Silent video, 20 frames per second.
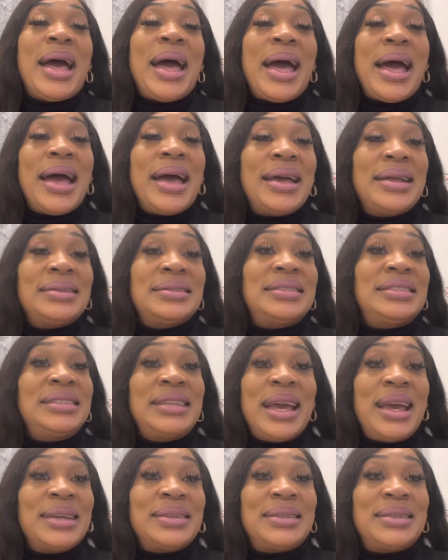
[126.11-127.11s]
And
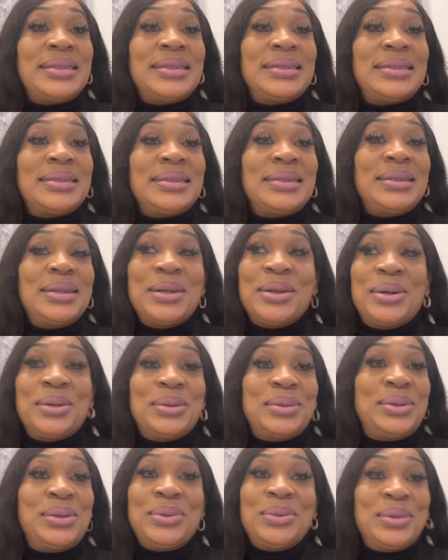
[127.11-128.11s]
yes, you know,
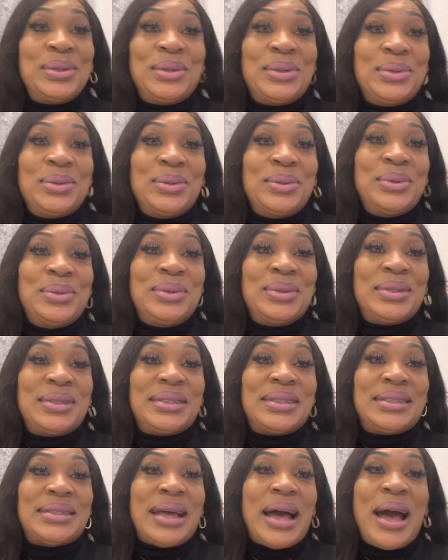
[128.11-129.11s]
do the
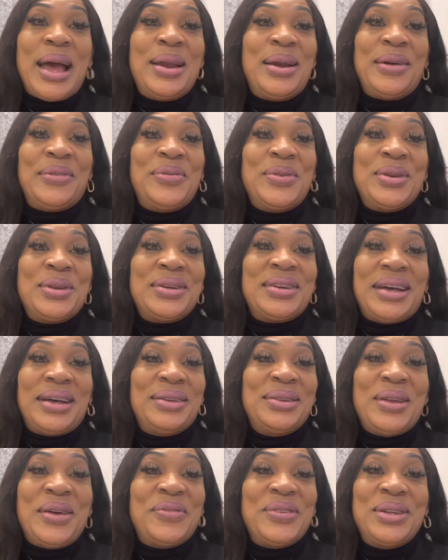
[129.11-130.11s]
do's. I loving
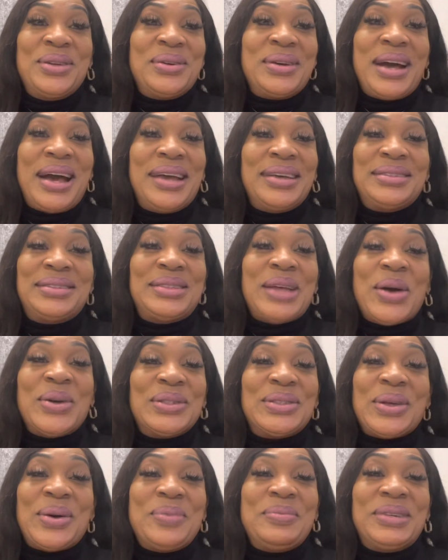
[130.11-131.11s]
you guys
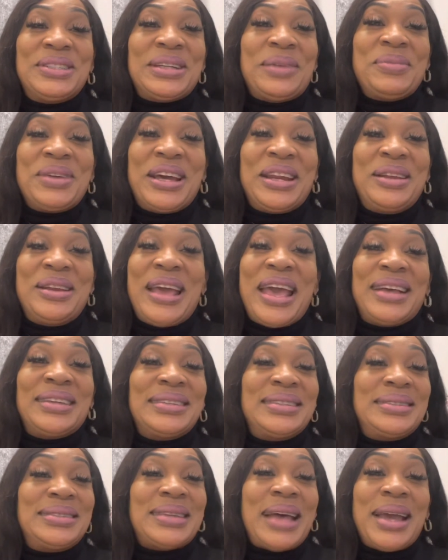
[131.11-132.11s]
so much. I'm getting
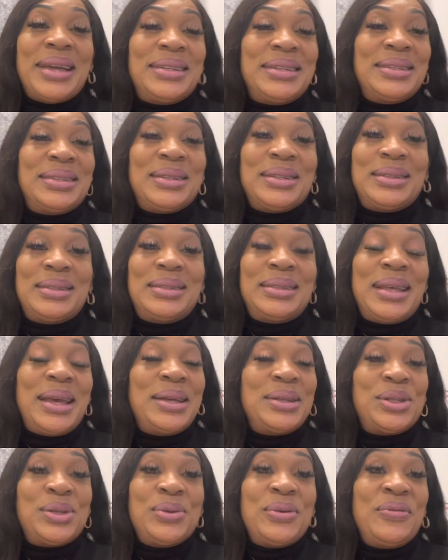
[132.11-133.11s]
excited, so stay
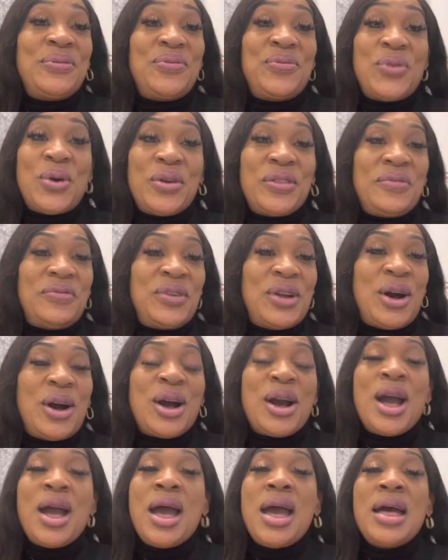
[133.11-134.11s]
tuned for the
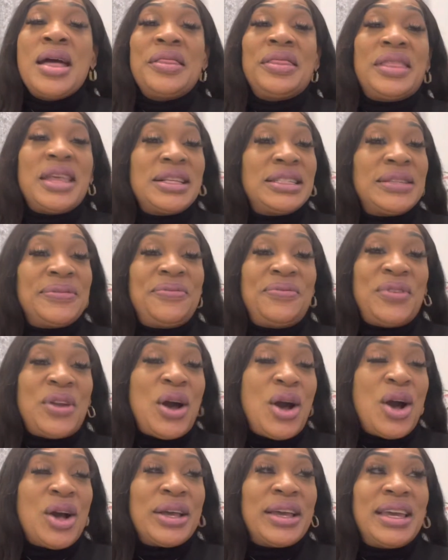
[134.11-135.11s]
vlog. This
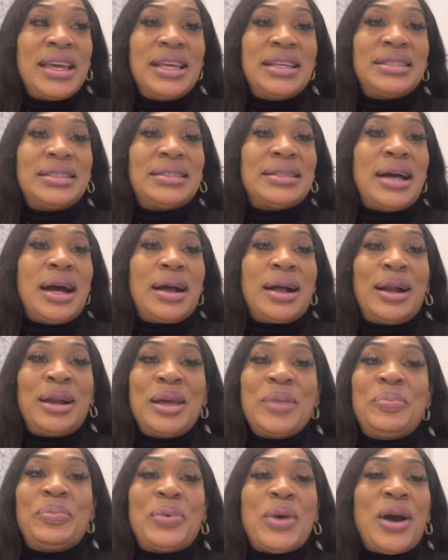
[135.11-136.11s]
vlog is a
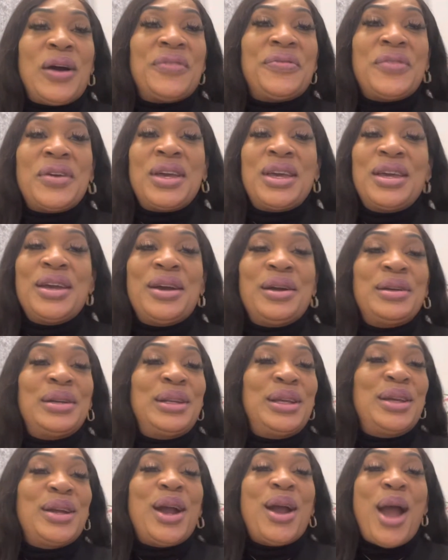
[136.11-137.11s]
clip of Here,
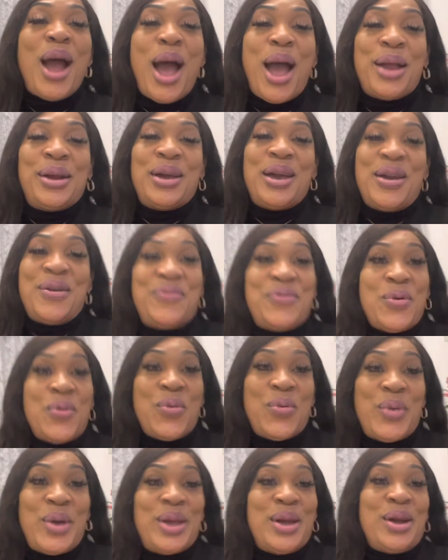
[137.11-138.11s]
There and
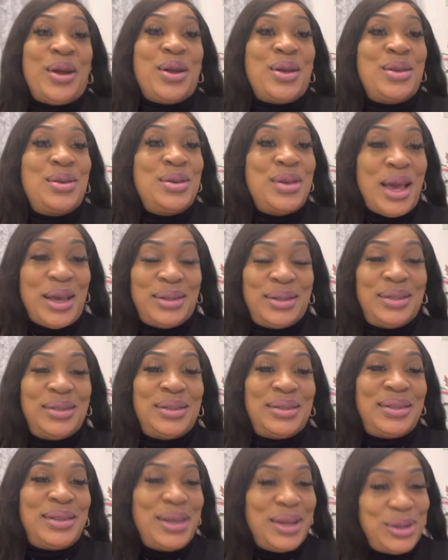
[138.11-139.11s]
Everywhere. Yes,
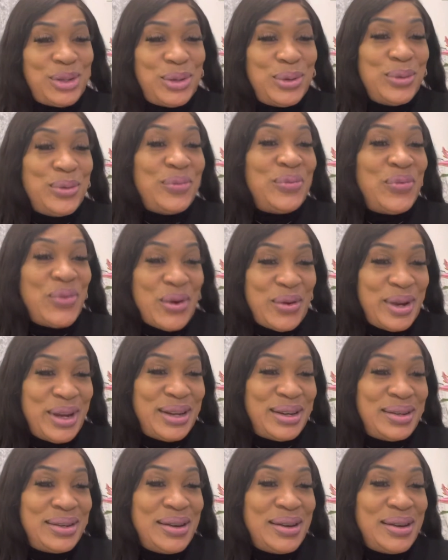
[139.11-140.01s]
stay tuned for it.